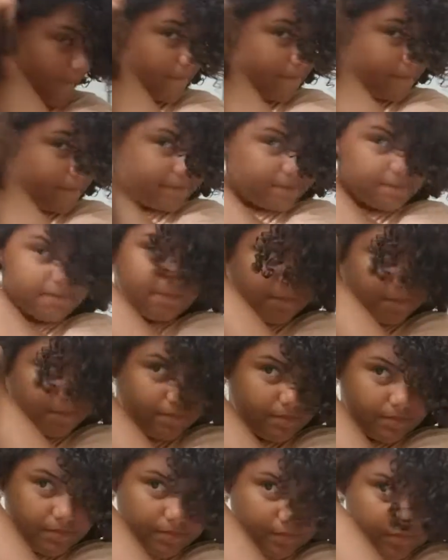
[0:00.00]

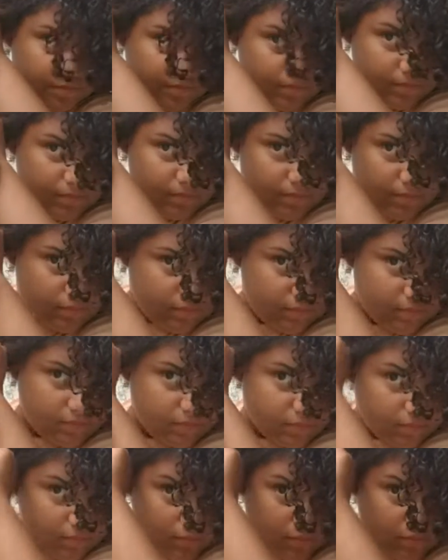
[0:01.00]

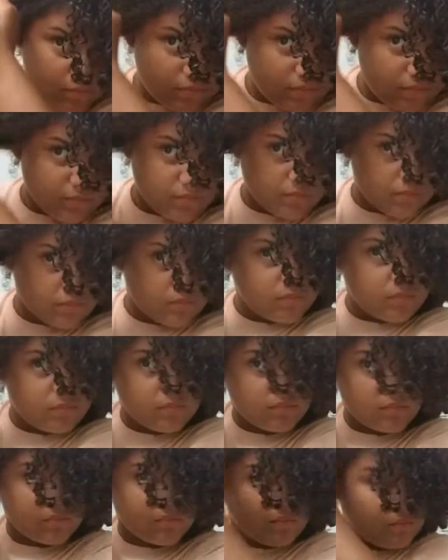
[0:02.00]

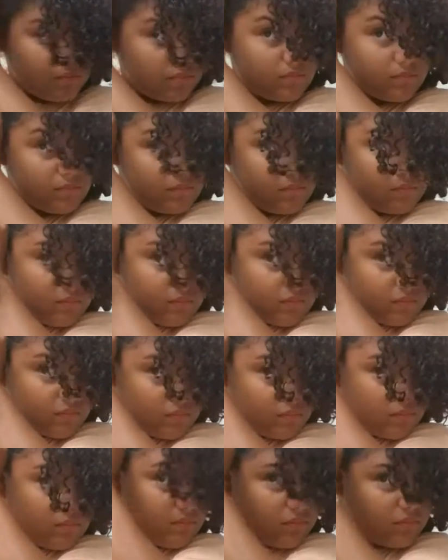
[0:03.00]

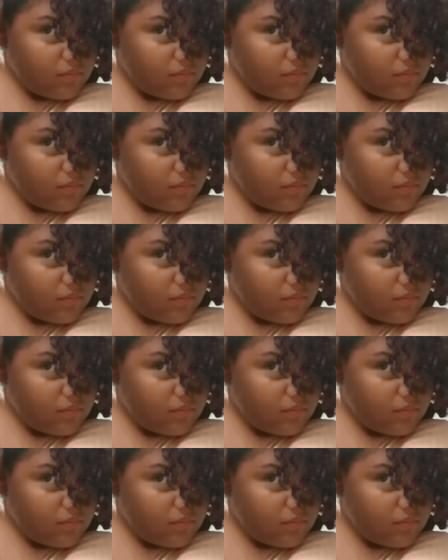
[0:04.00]
No one is speaking in this clip.